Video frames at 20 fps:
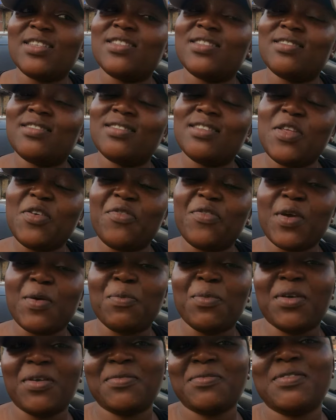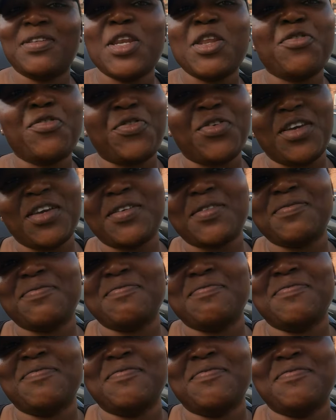as Nifemi, Niffy.
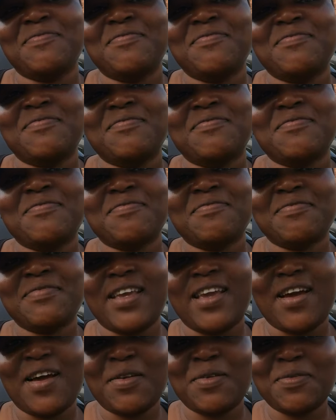Okay.